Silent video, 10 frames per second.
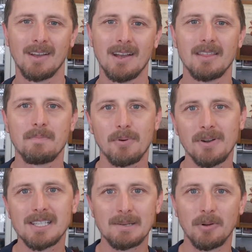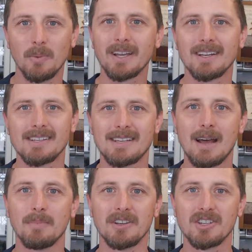The principle we can
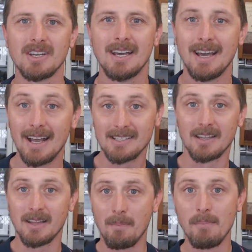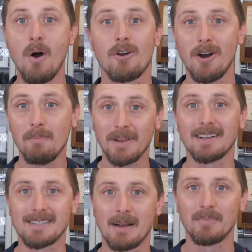establish is that the more
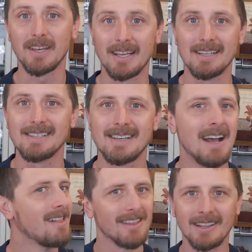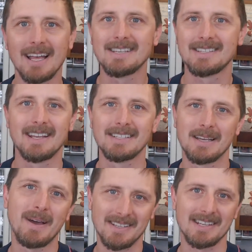complex something is, the less sense it
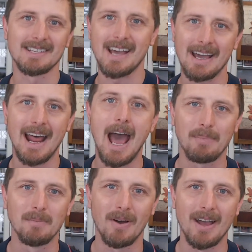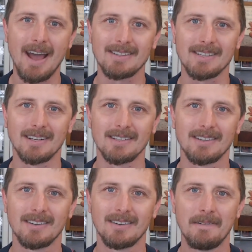makes to say it happened by accident.
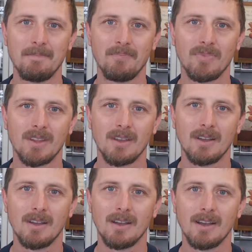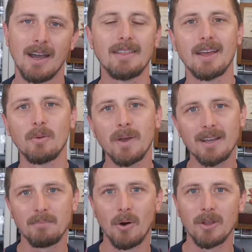And then we
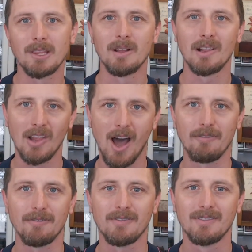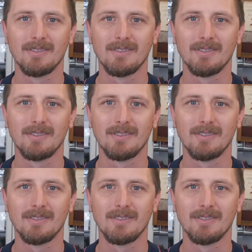can point them at life.